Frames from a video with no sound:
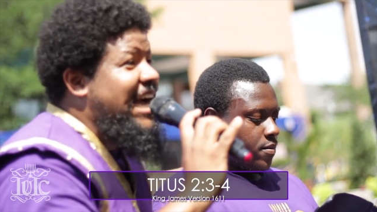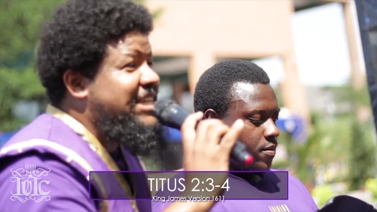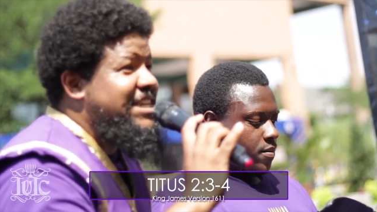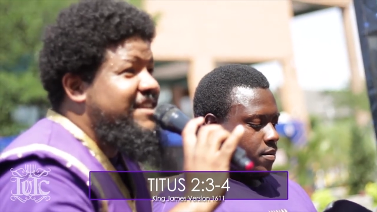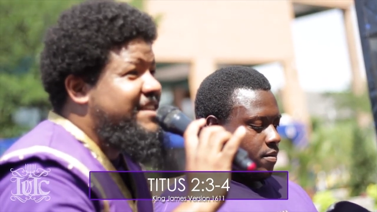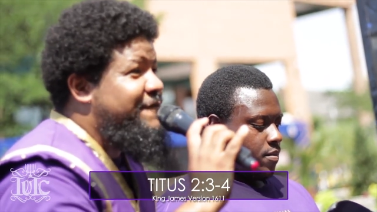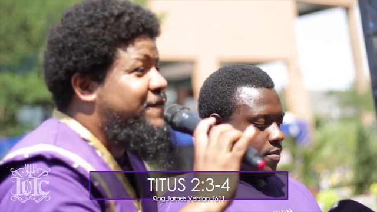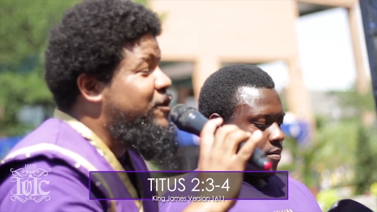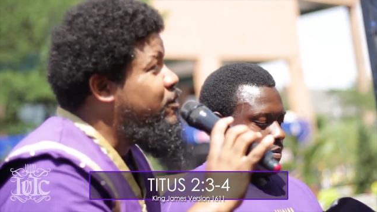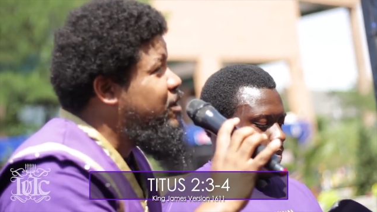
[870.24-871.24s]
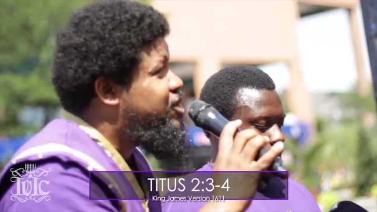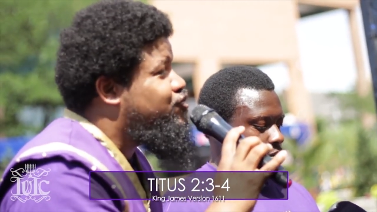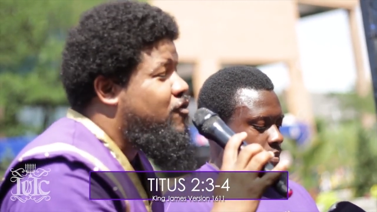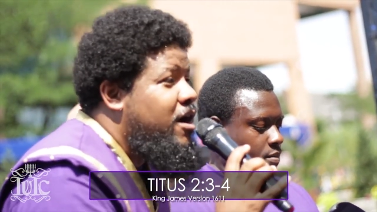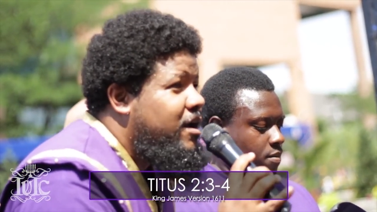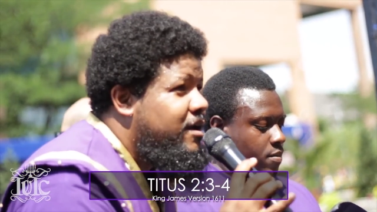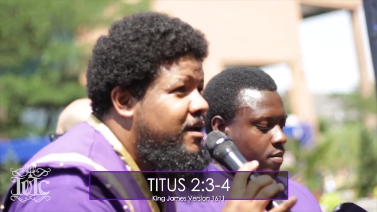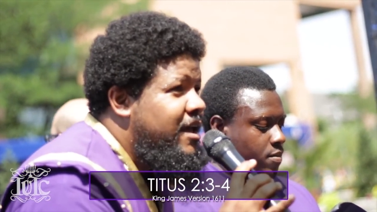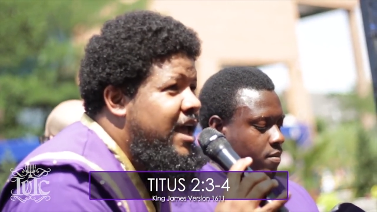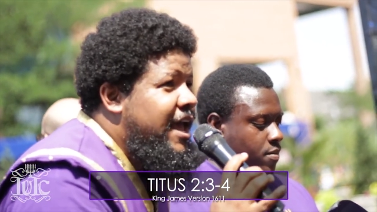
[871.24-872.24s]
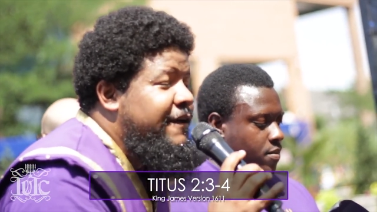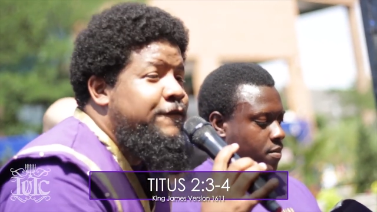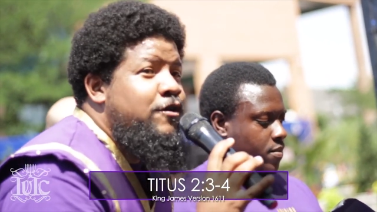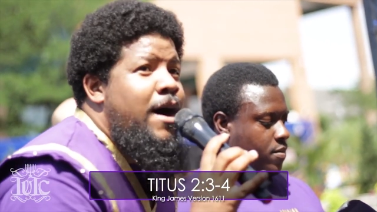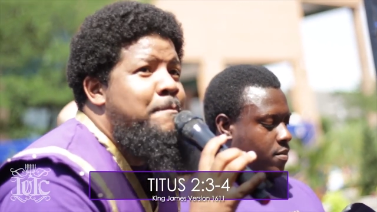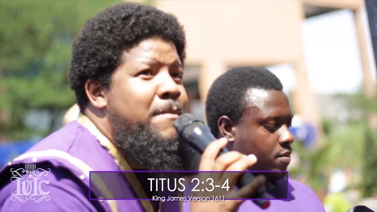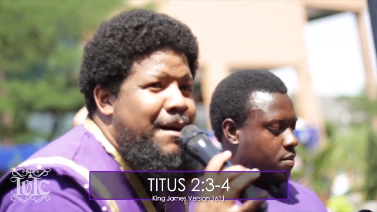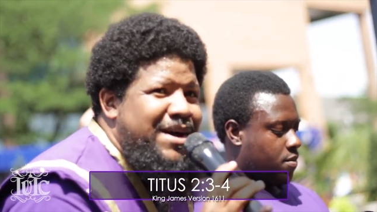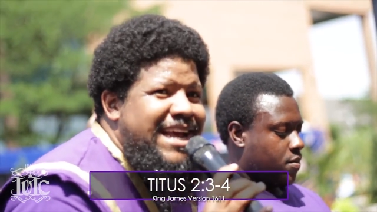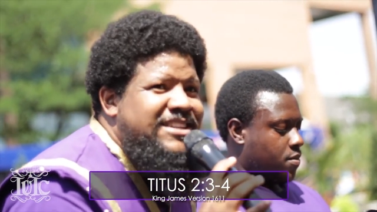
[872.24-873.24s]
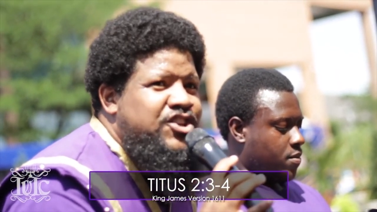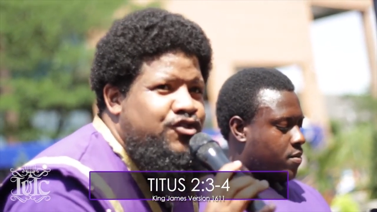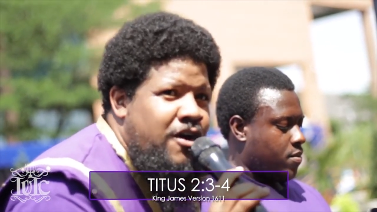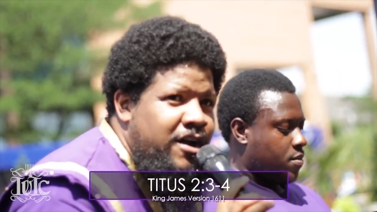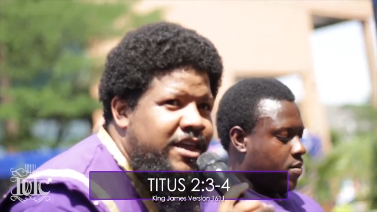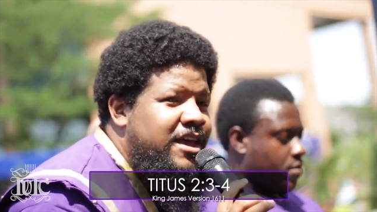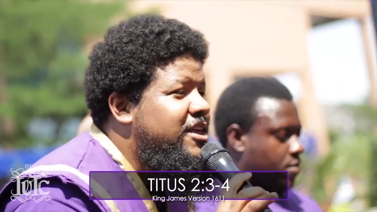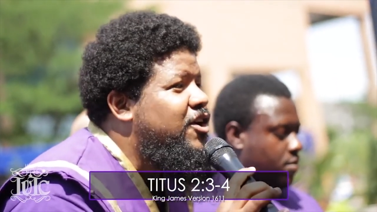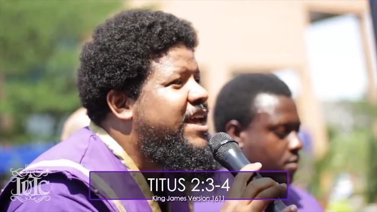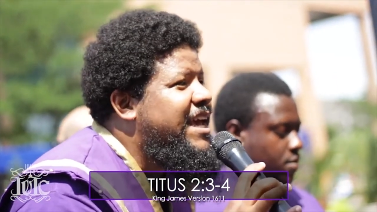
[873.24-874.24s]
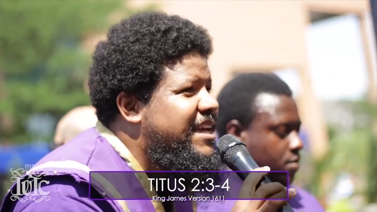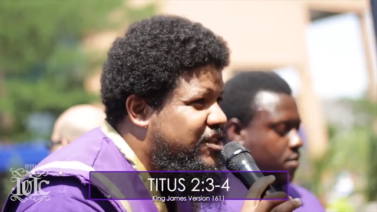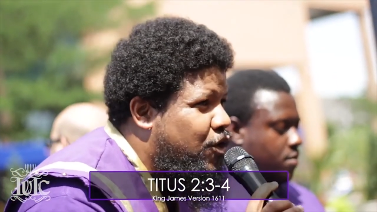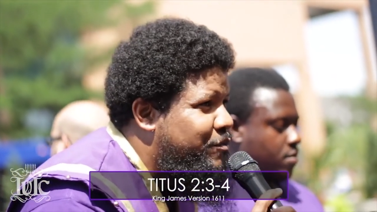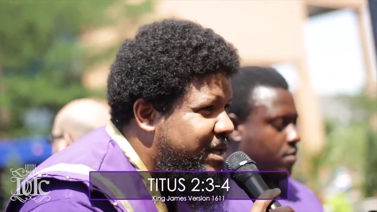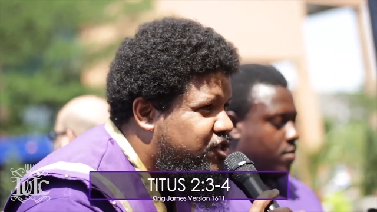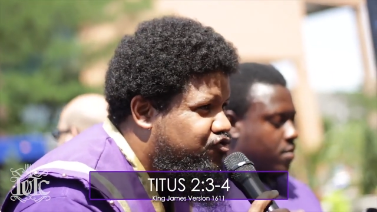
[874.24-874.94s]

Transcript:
Speaker 1: actions, if you are drunk, if you're a mama that's drunk, your kid's going to